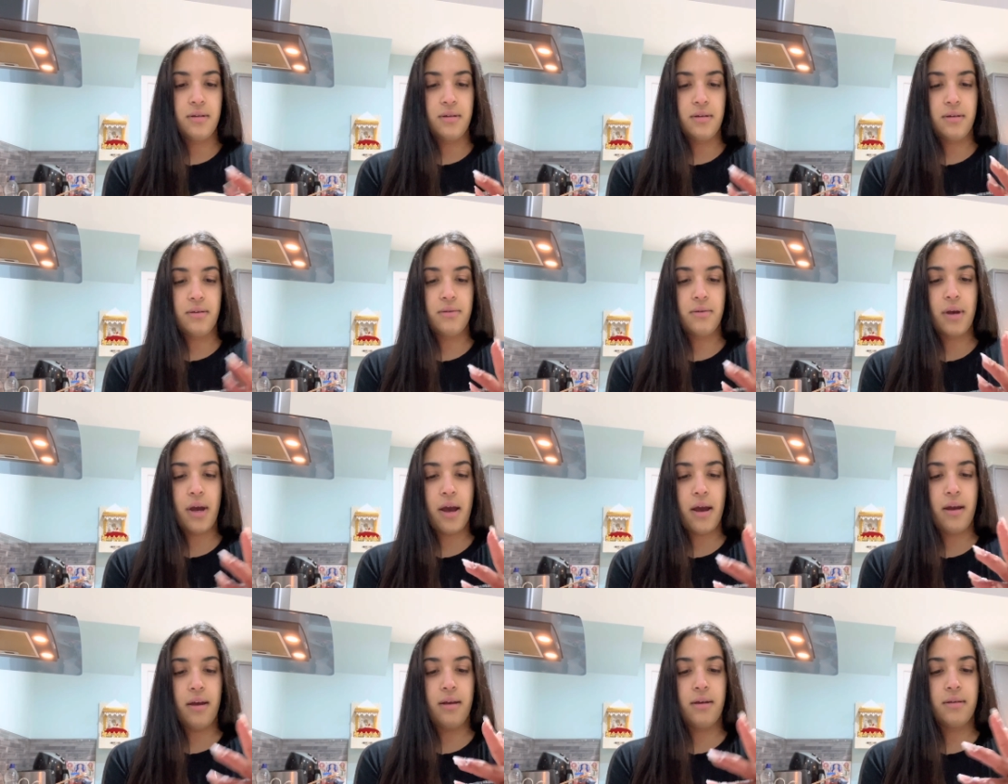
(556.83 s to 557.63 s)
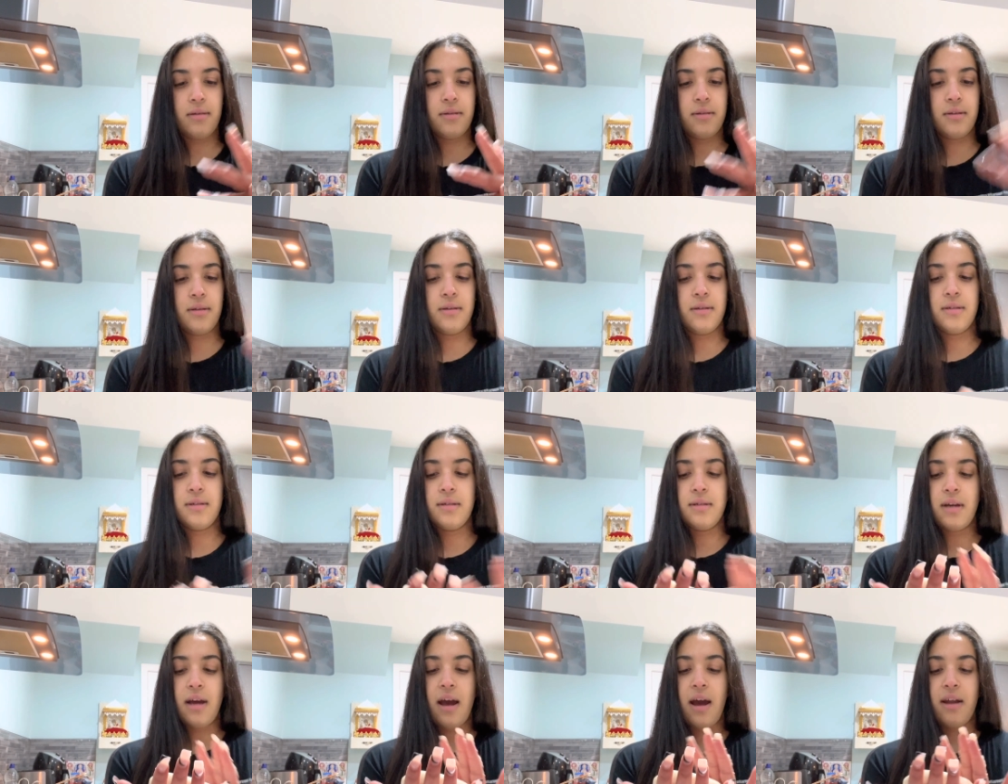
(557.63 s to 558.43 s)
Okay,
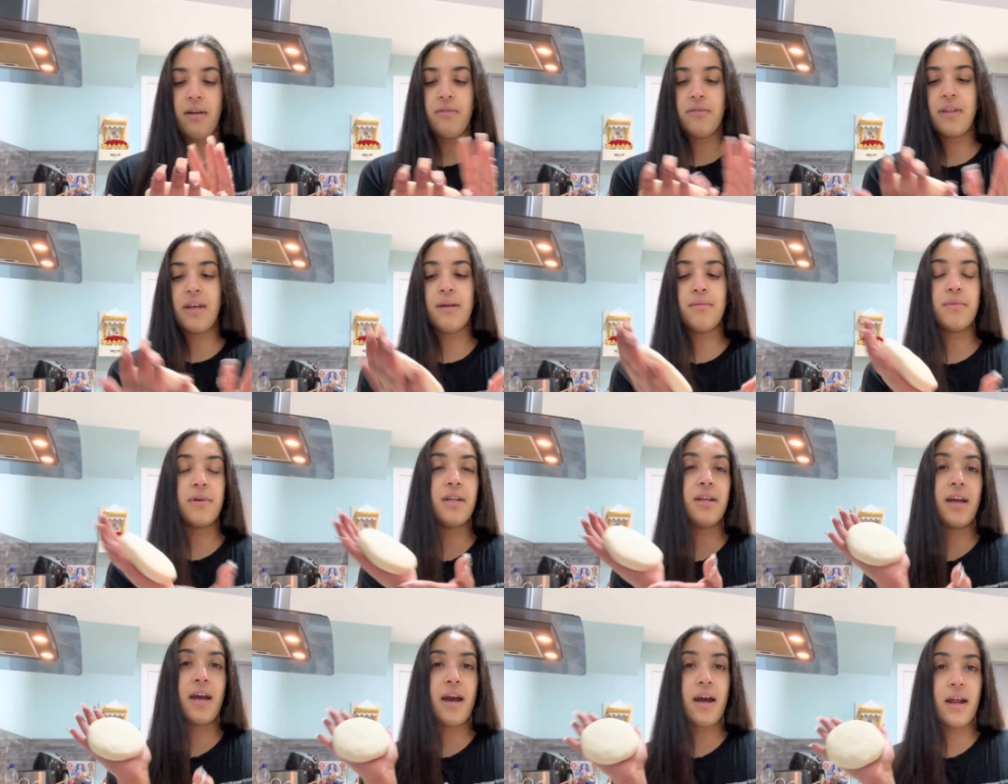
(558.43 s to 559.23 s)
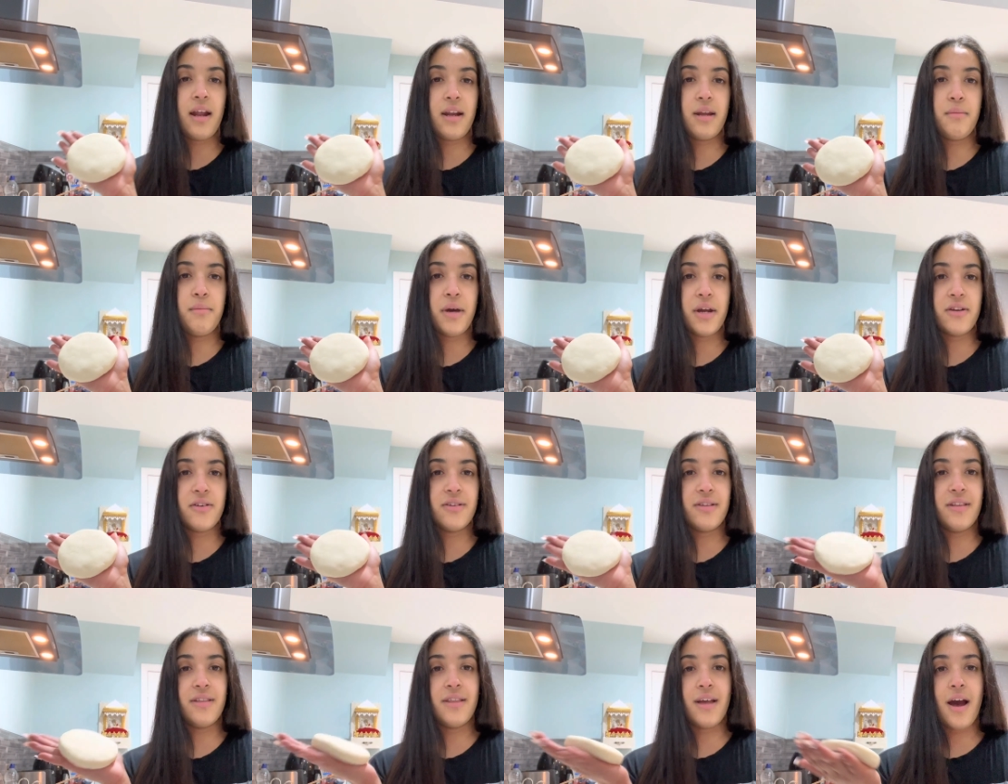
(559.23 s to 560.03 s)
I don't think I'm gonna get any better
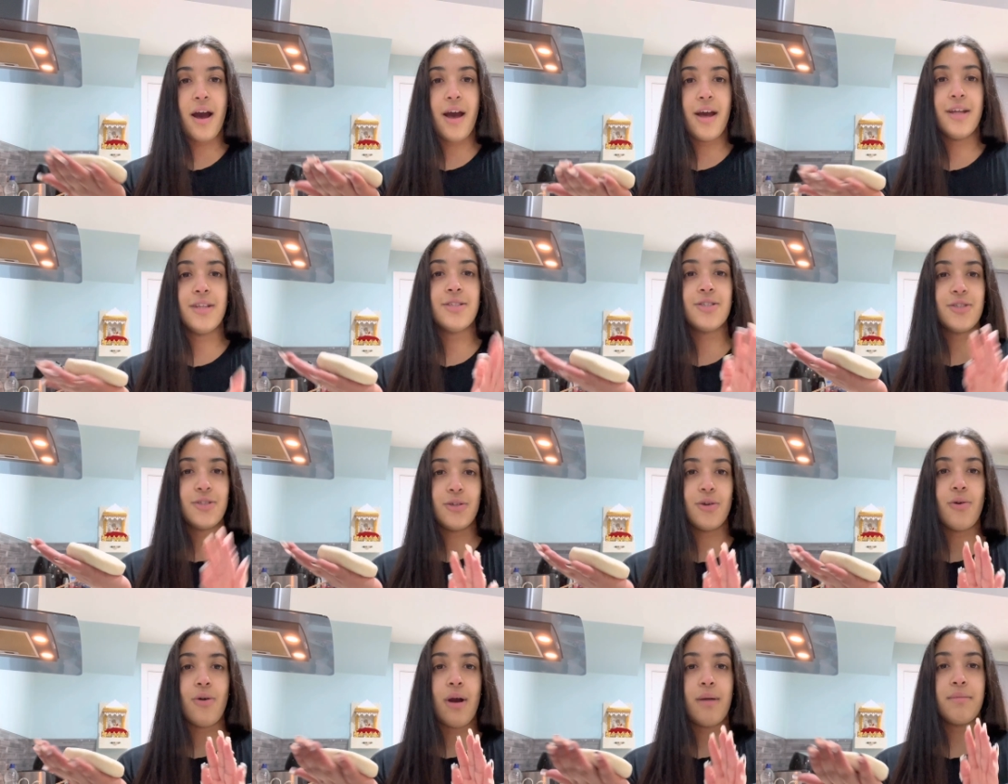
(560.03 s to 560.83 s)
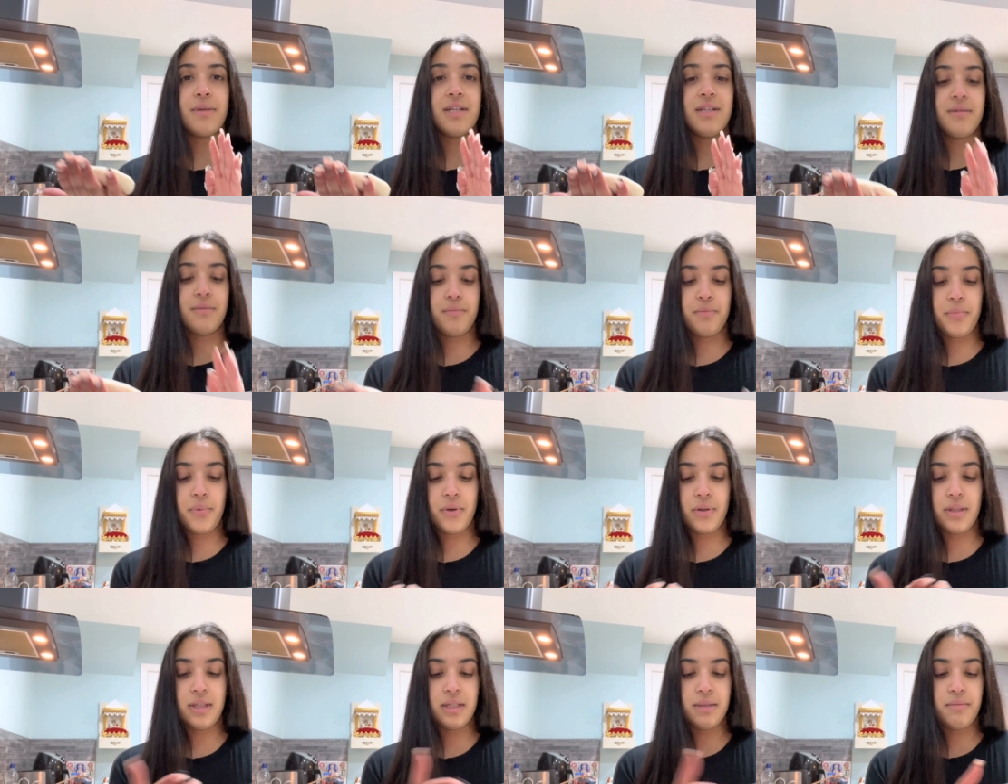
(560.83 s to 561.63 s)
than that, so I'm gonna
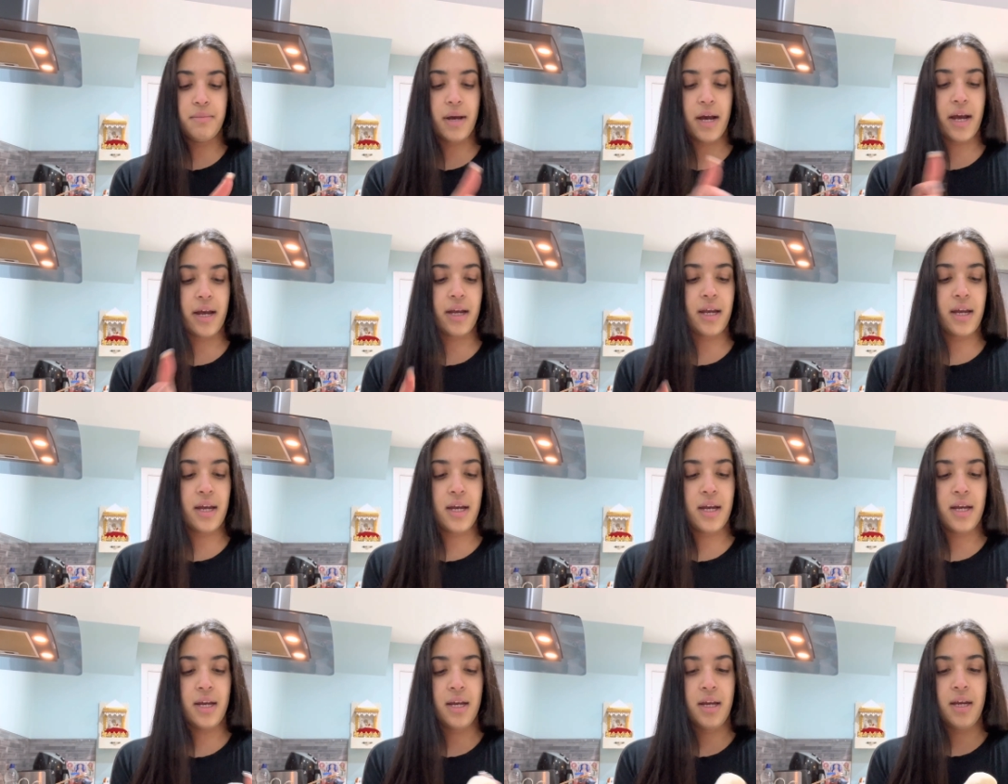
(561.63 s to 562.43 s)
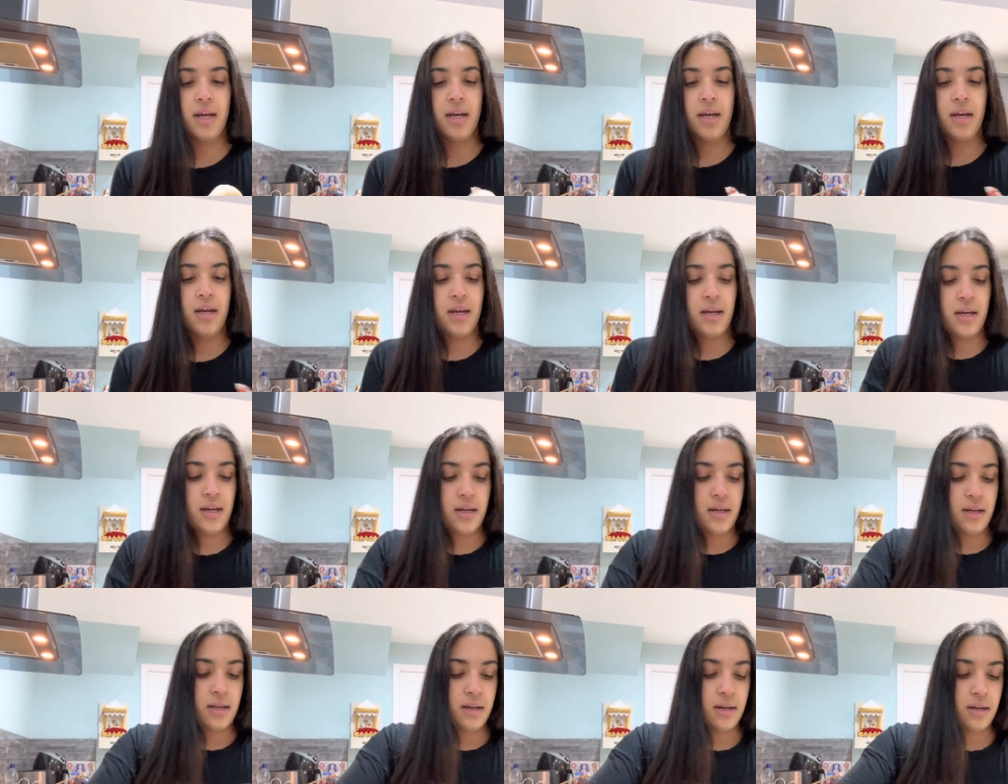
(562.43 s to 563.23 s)
put this back
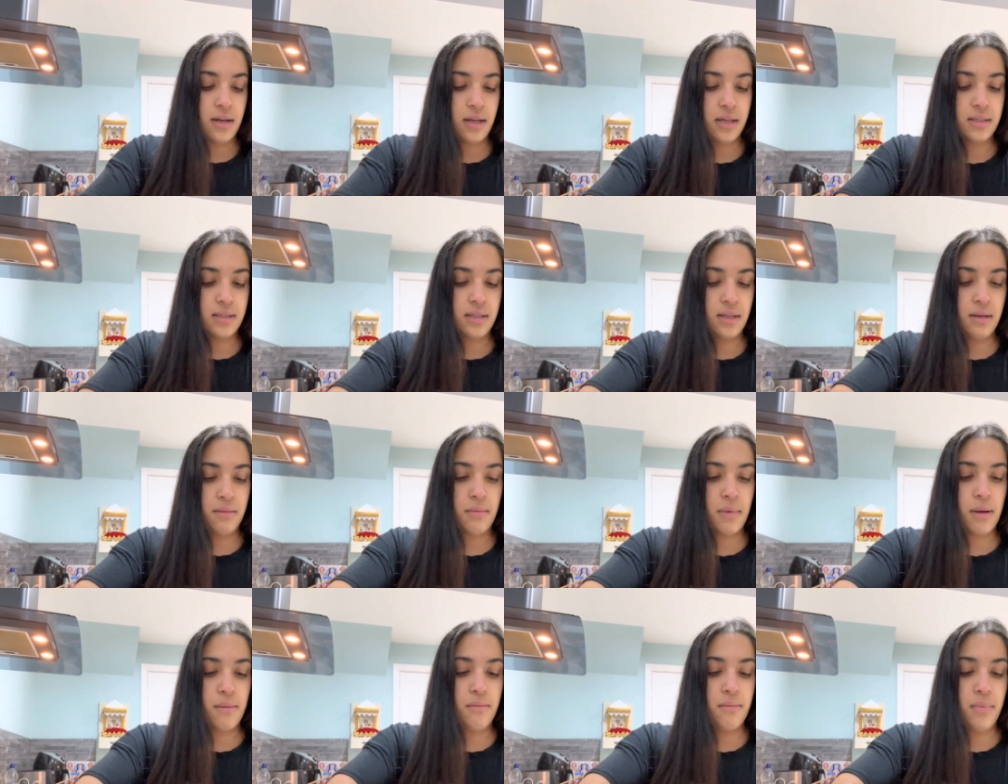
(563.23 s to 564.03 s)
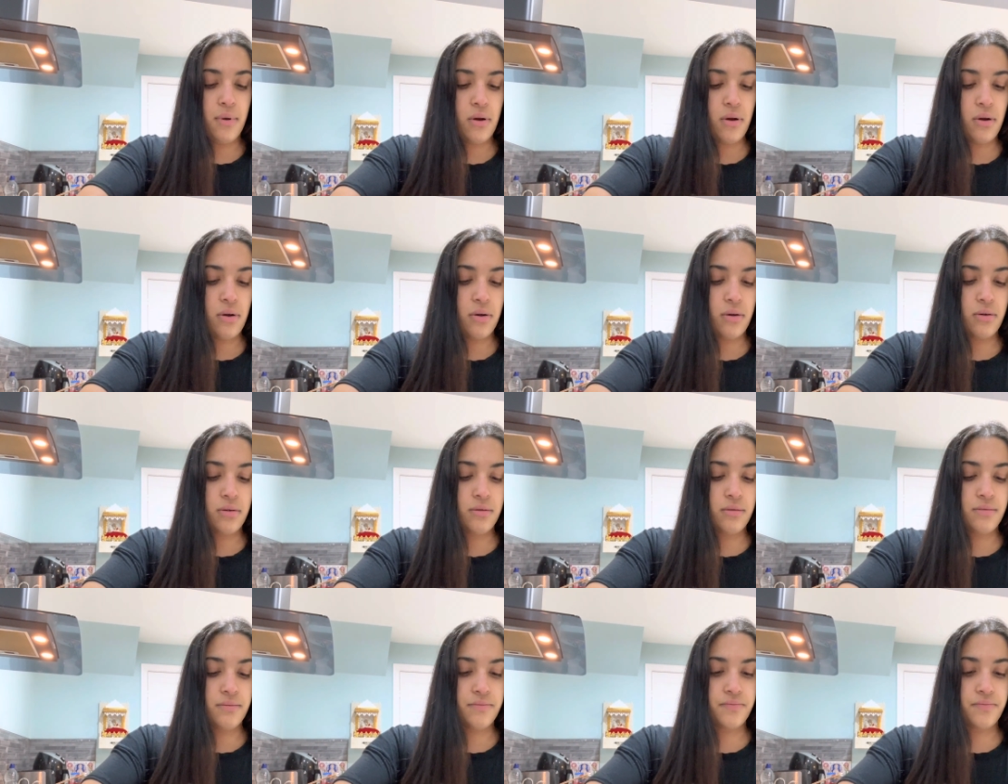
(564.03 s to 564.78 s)
nicely in my bowl,